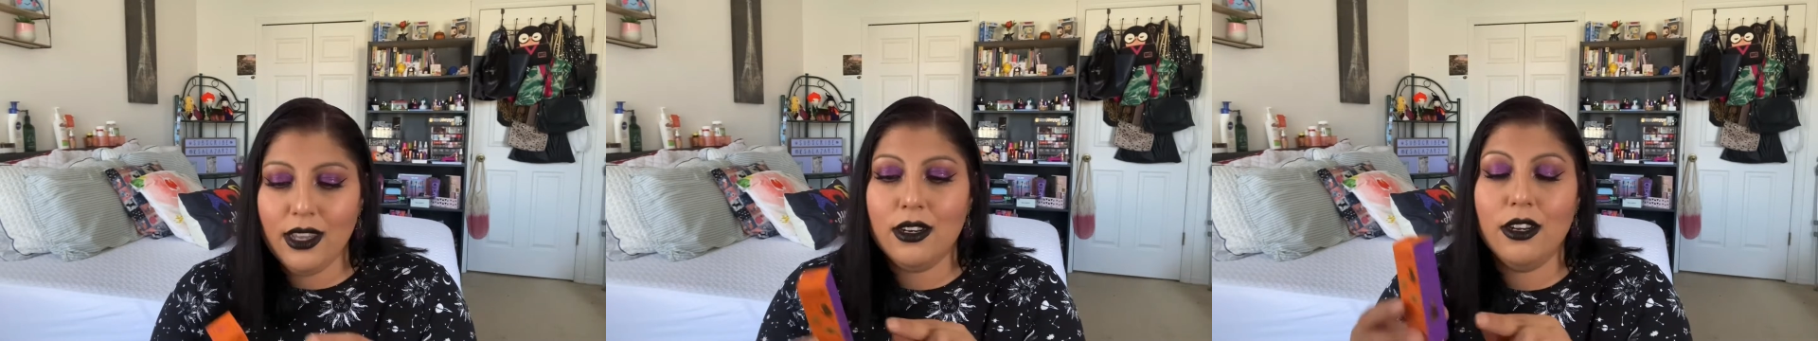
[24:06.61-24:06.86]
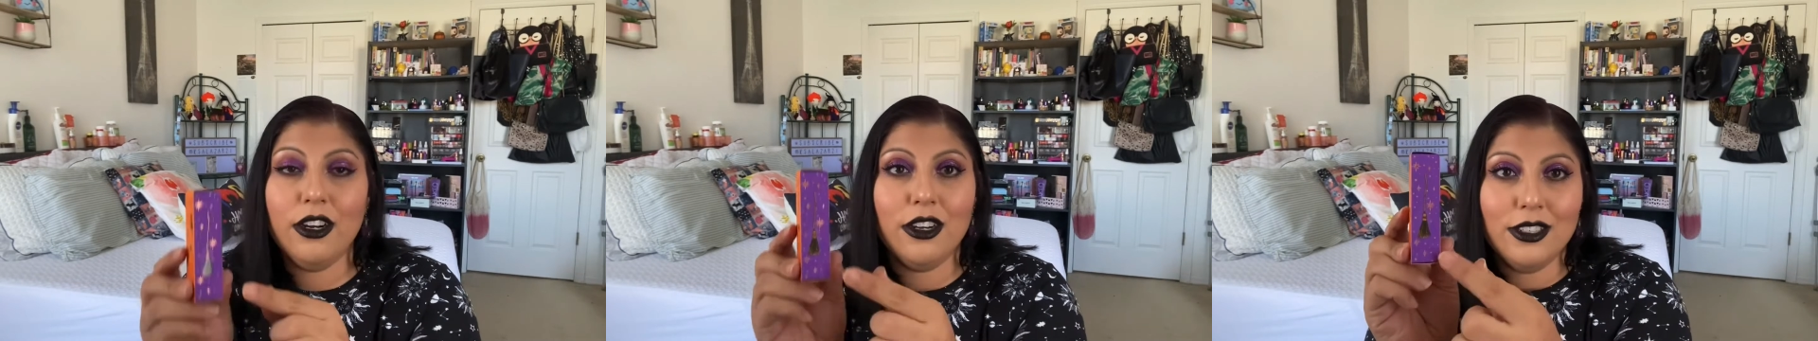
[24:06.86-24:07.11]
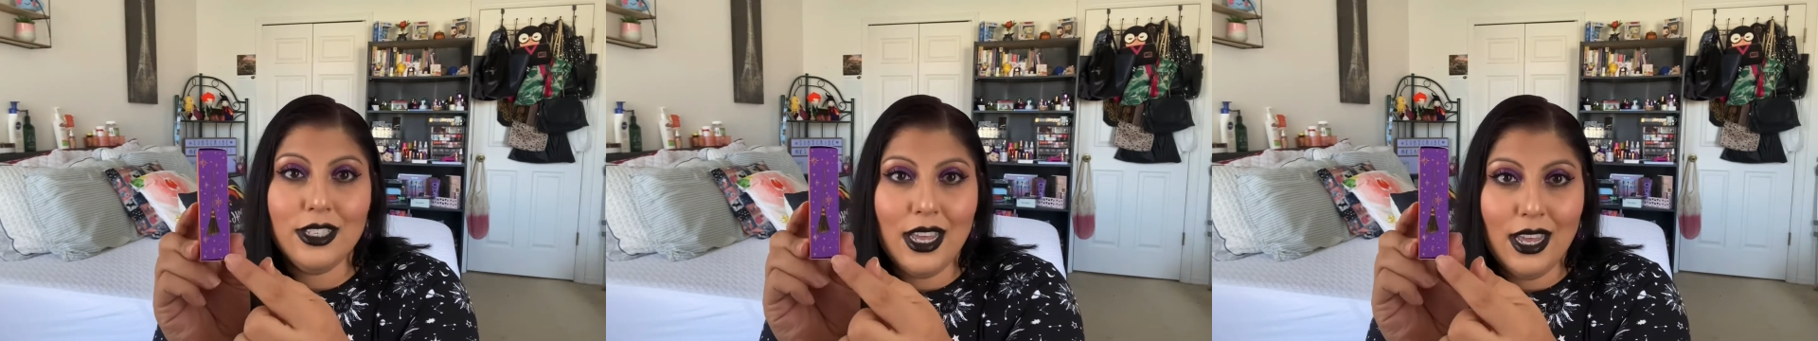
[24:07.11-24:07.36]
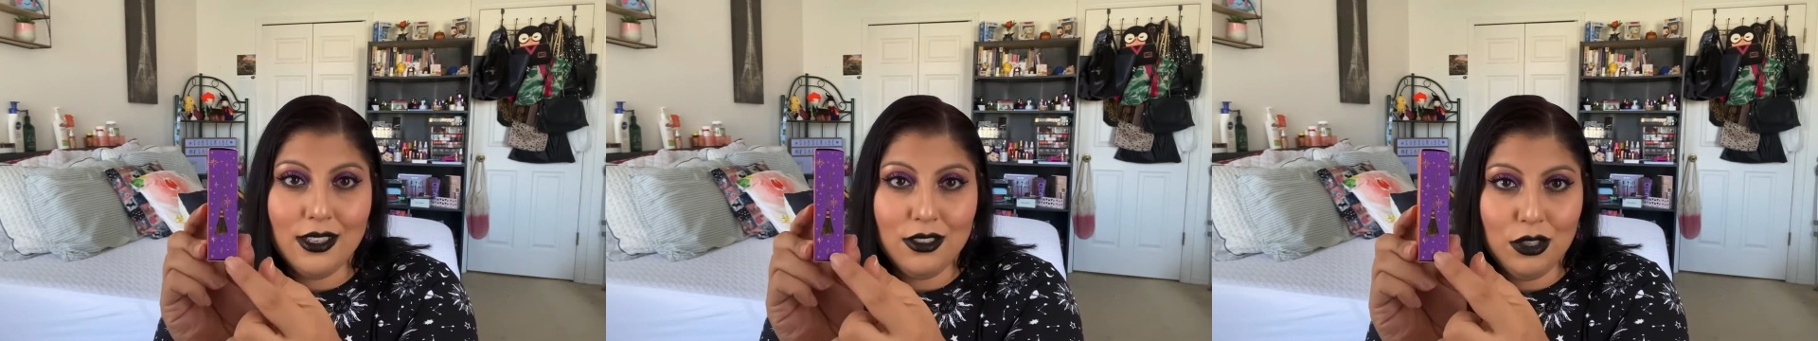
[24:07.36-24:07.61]
and hers
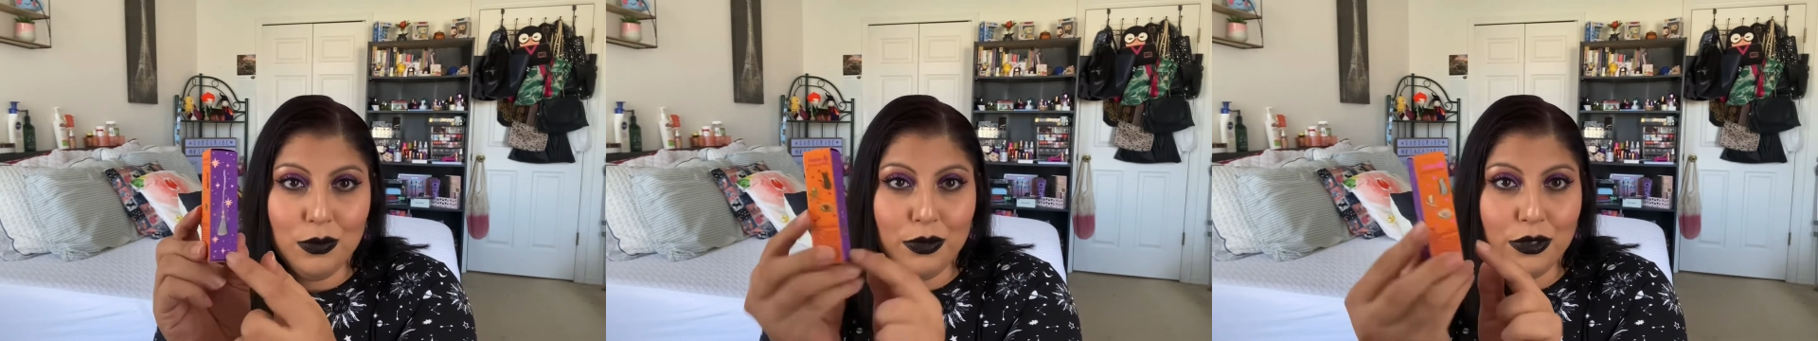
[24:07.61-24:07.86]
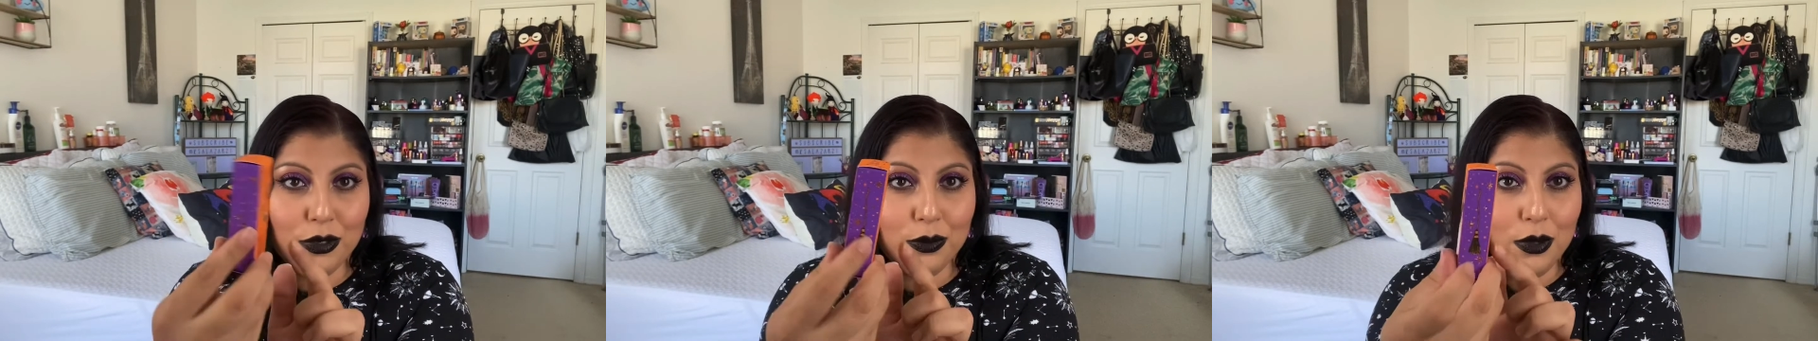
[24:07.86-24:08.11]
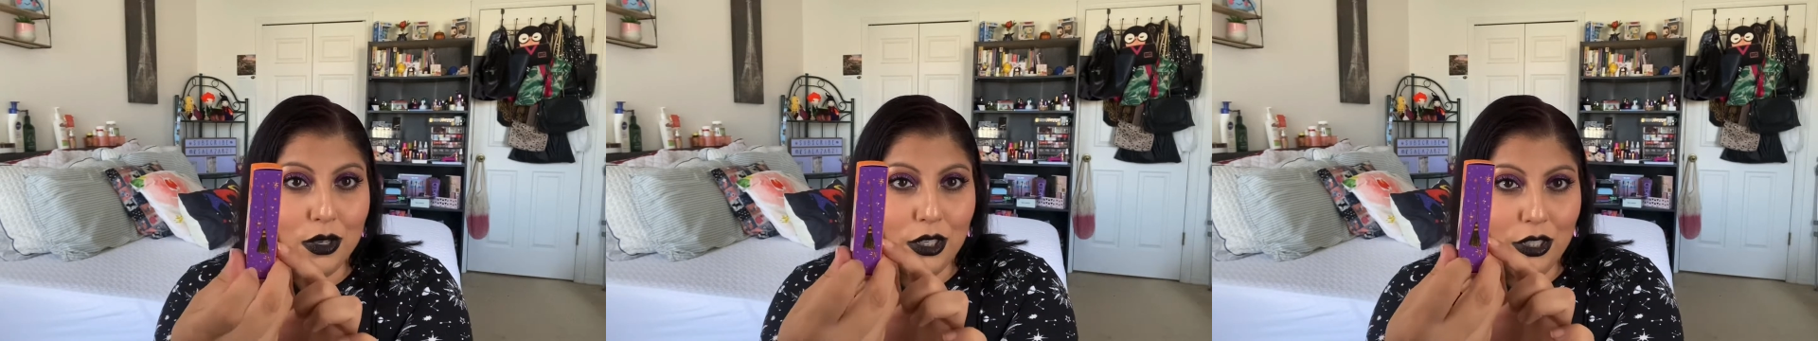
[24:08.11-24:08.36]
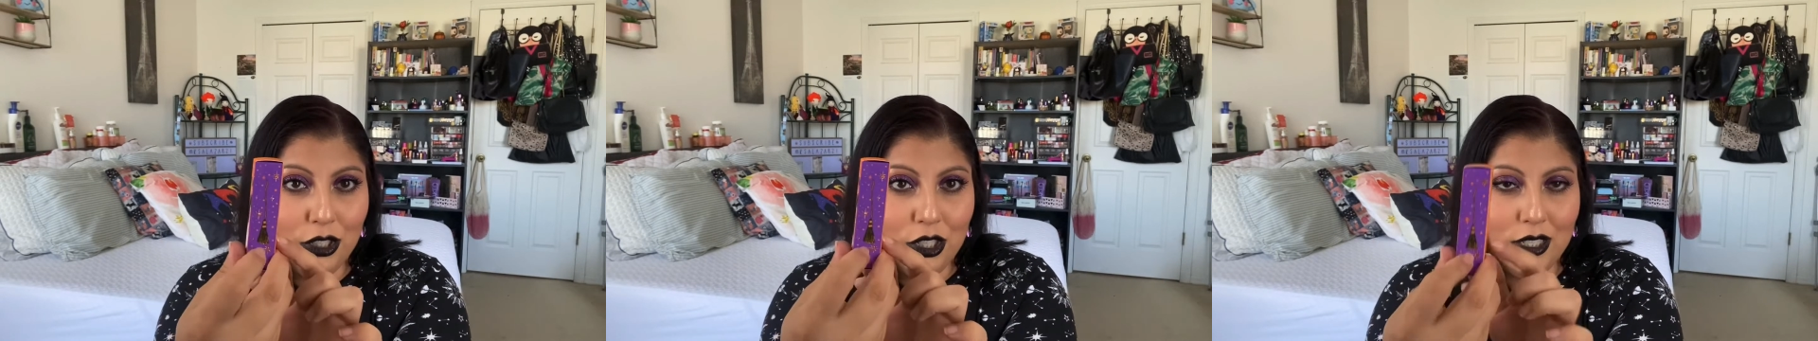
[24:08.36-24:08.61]
has the broom on
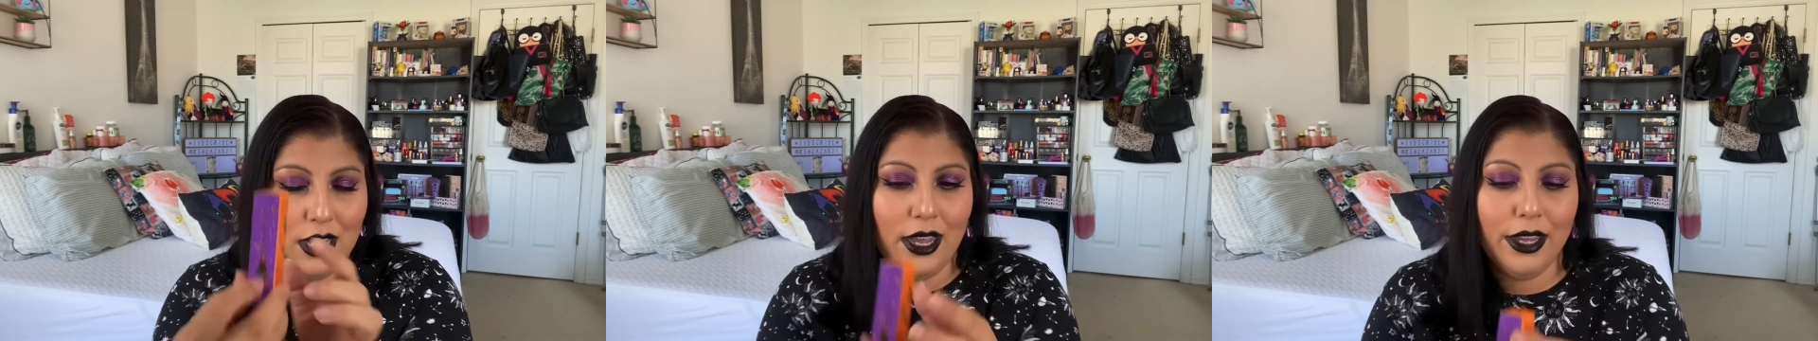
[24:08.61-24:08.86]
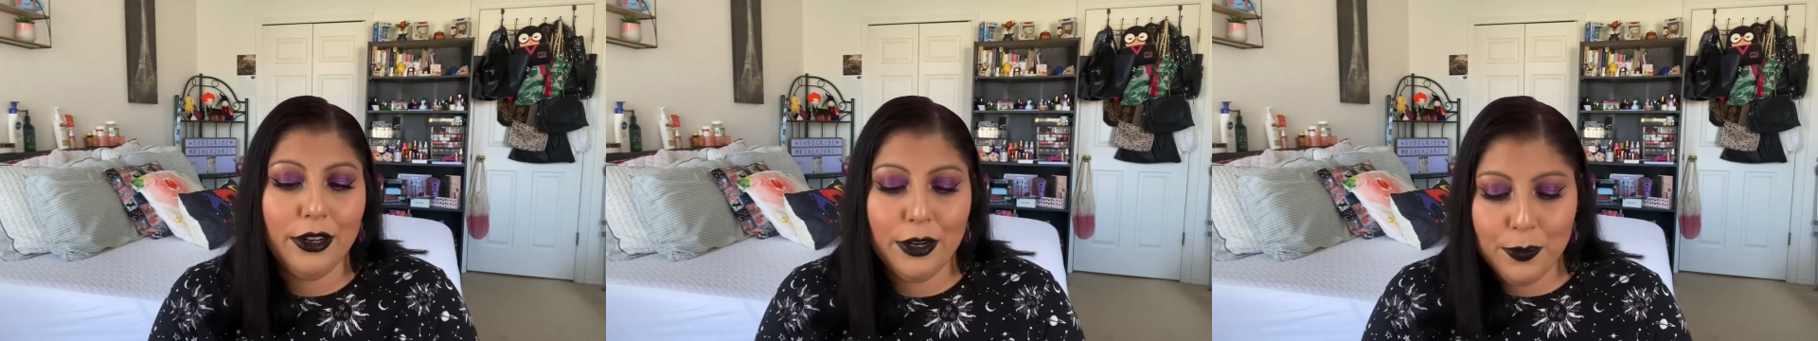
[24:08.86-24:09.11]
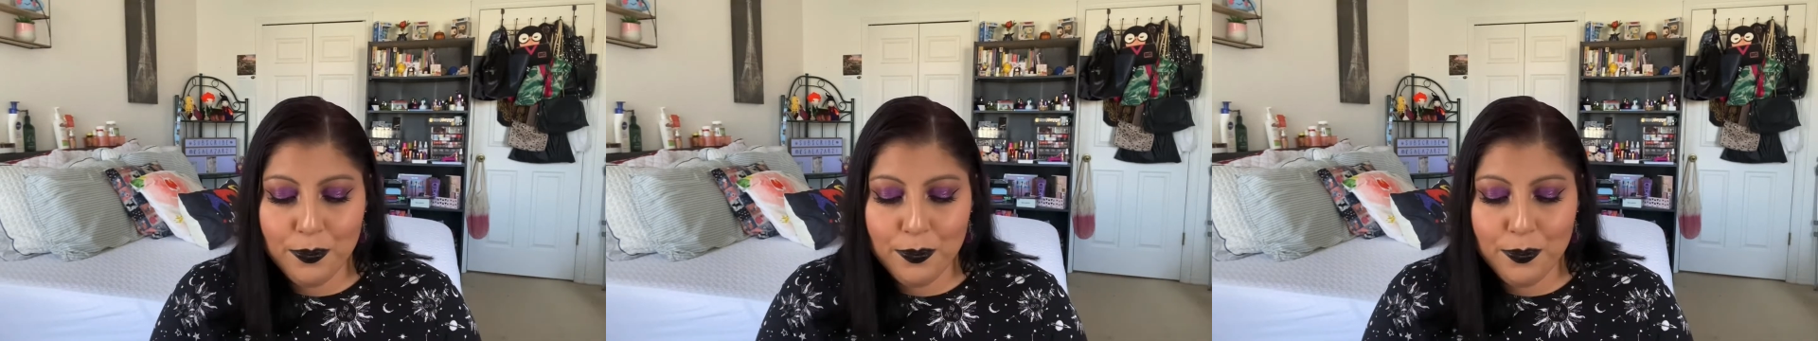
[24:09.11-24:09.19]
each side.